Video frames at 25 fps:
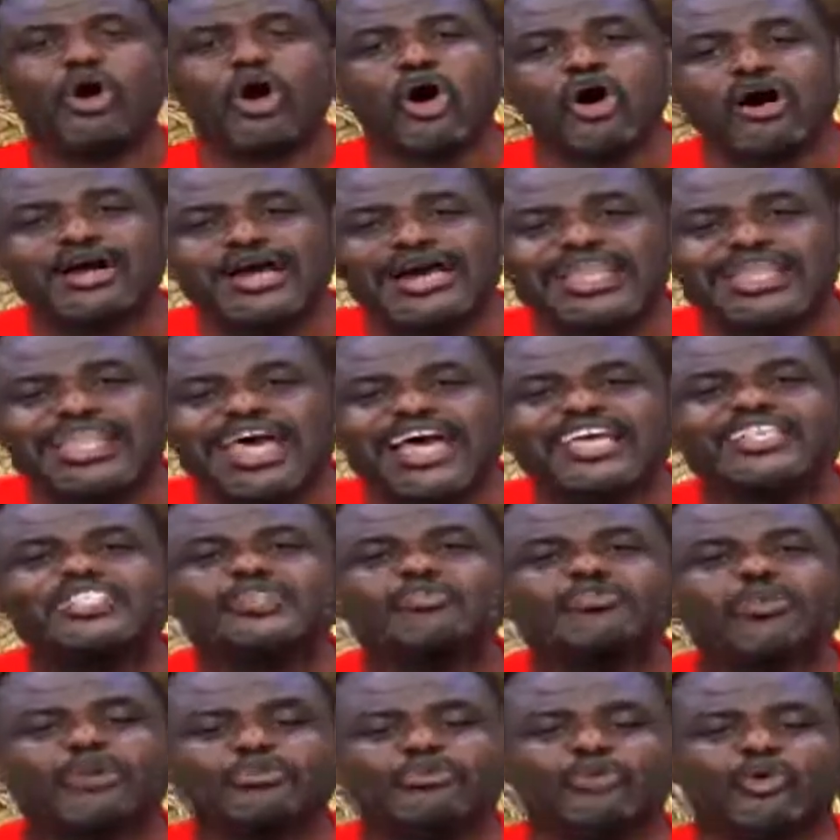
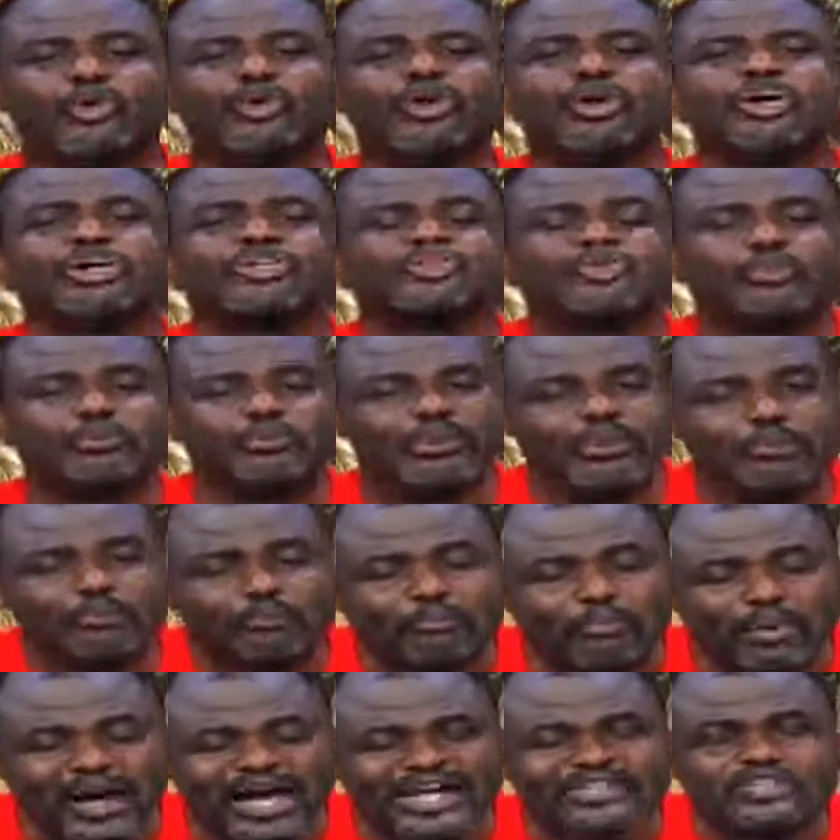Organize people to be
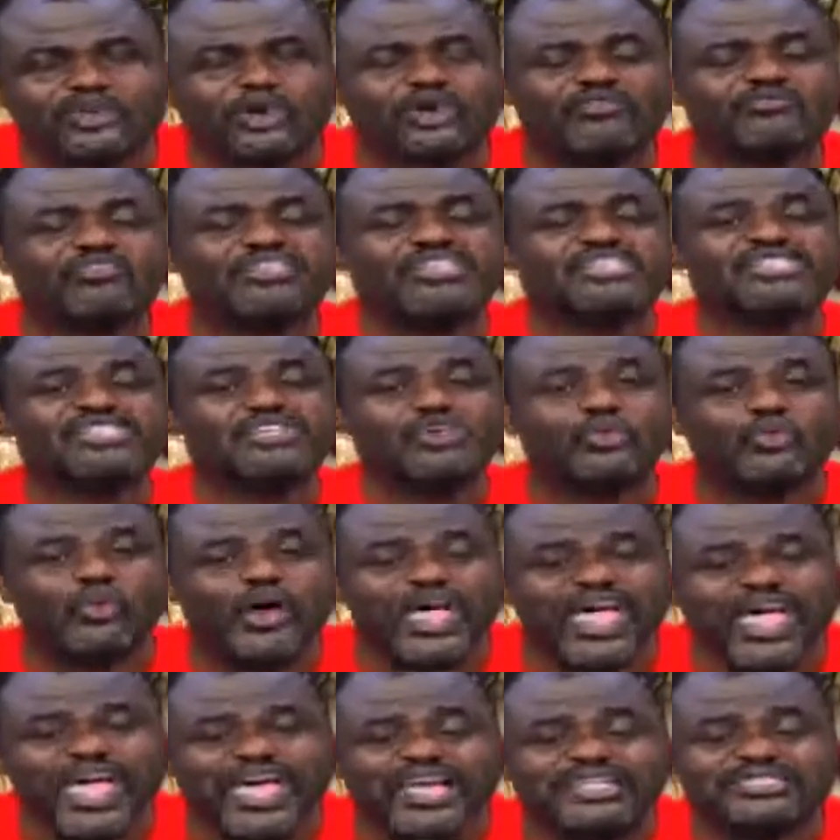part of these
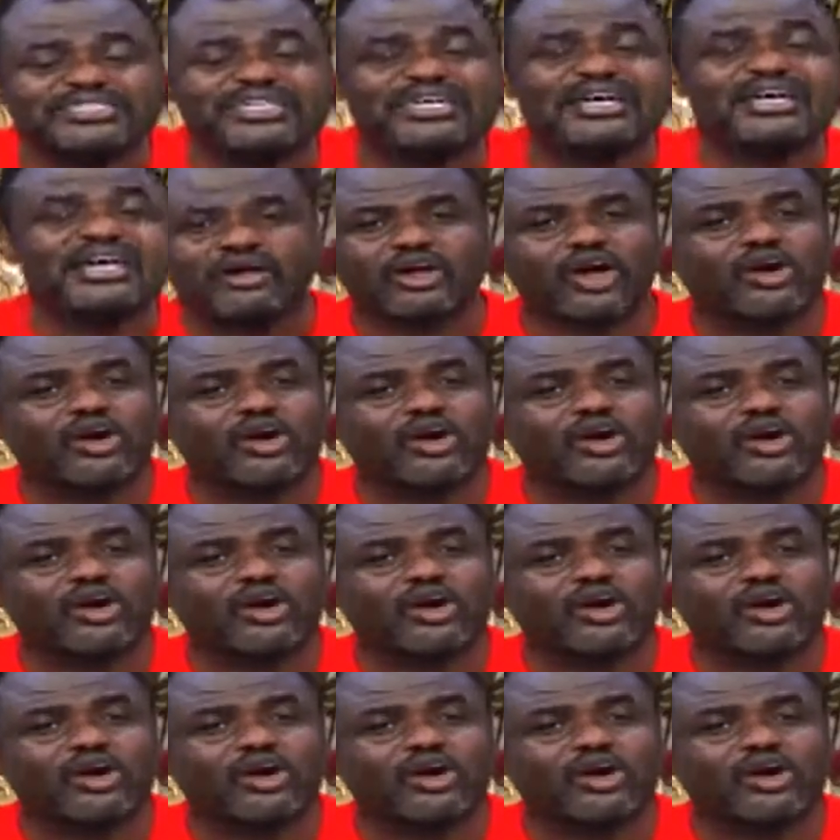great